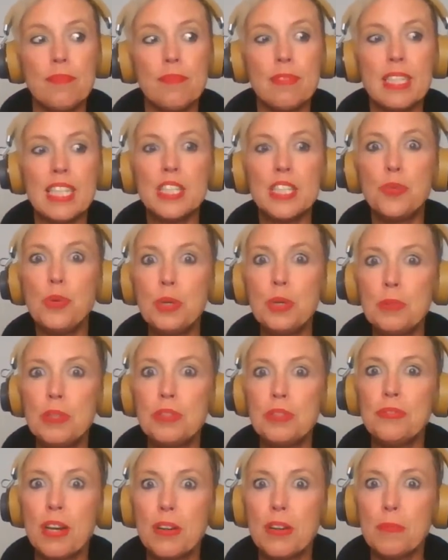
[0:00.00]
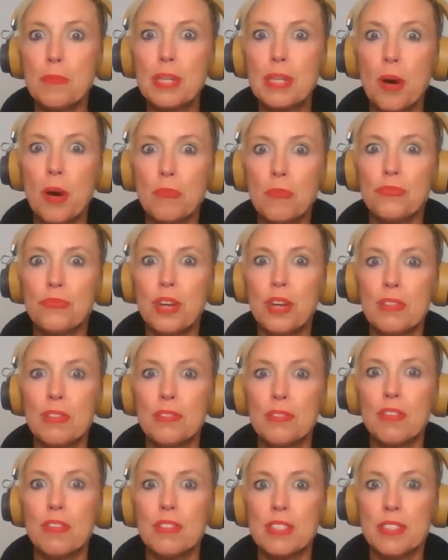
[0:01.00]
it will become very,
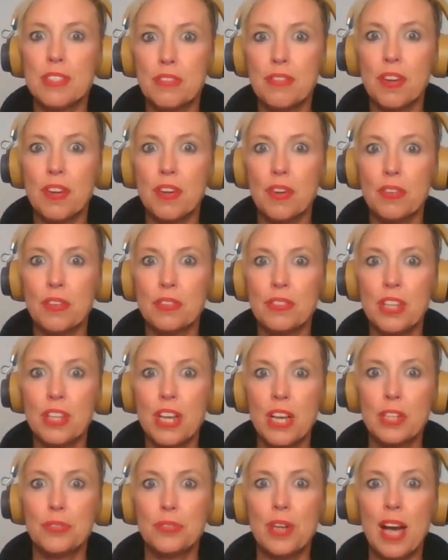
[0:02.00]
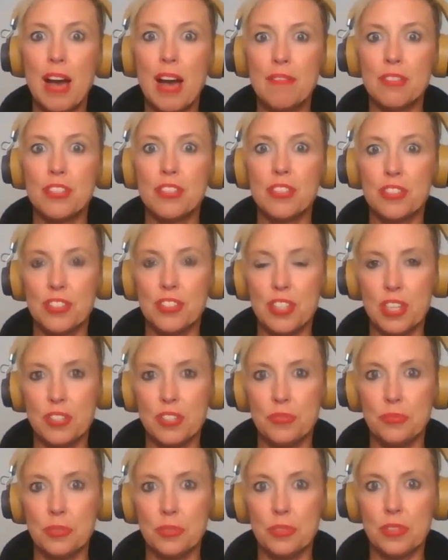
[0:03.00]
very difficult to have a
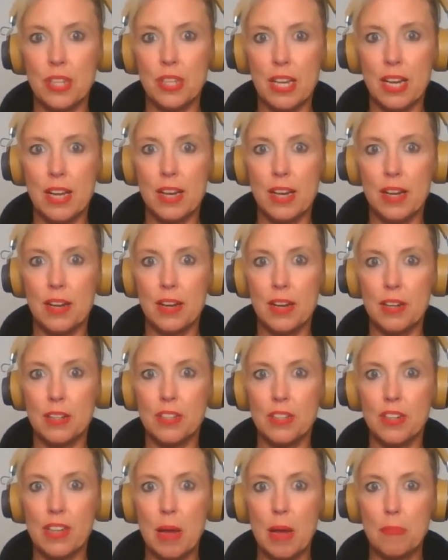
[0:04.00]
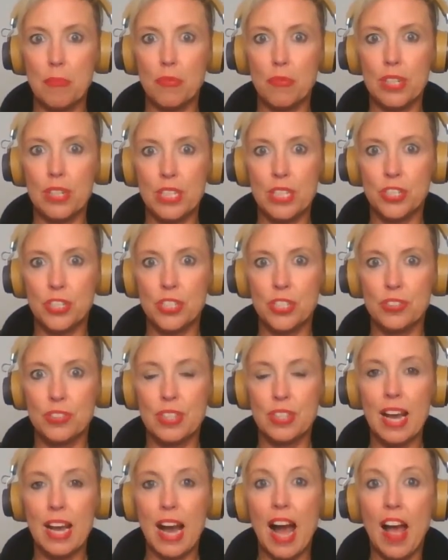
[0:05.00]
successful
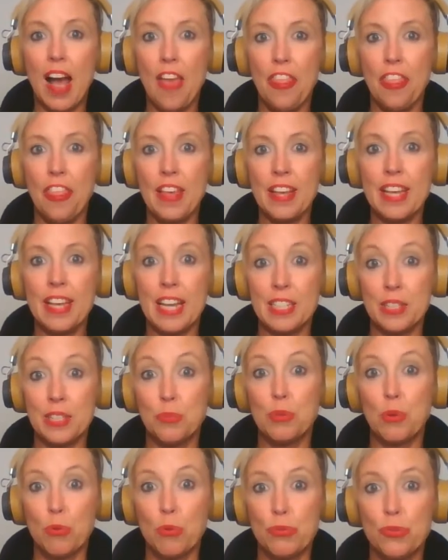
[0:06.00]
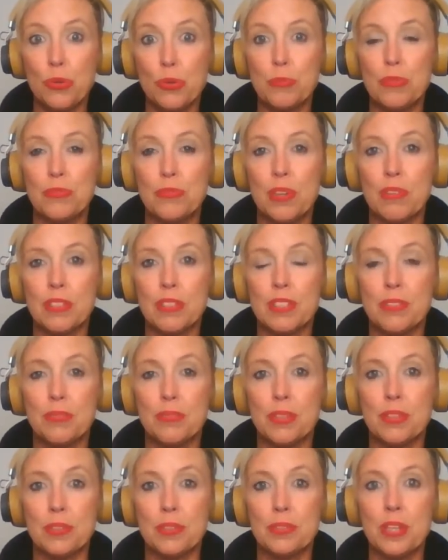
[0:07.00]
collaboration, I think, and it will also be very
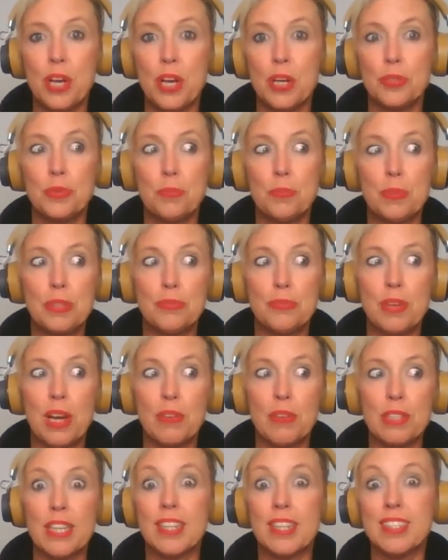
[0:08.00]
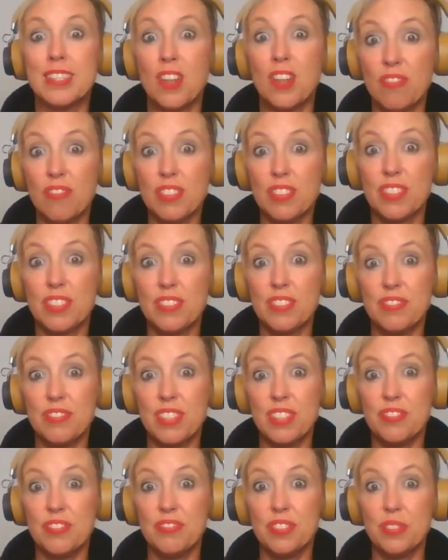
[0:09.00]
difficult to be very innovative
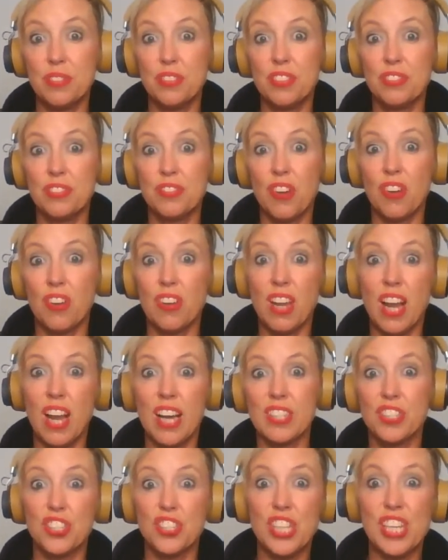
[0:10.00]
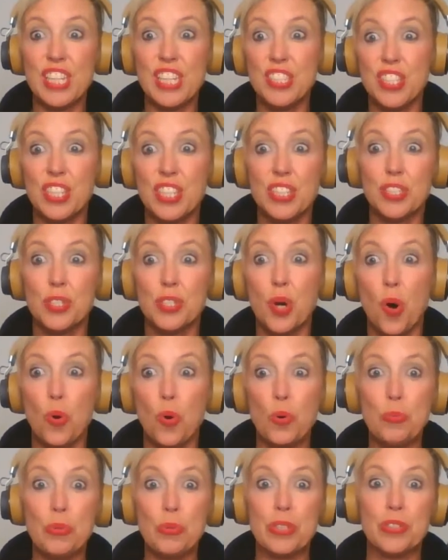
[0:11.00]
if you do not like change and you're not
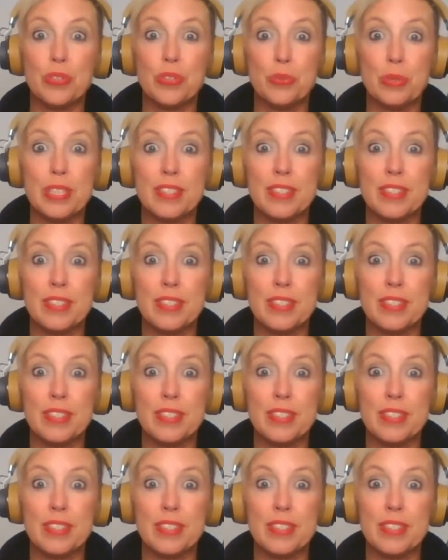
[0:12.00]
open to it.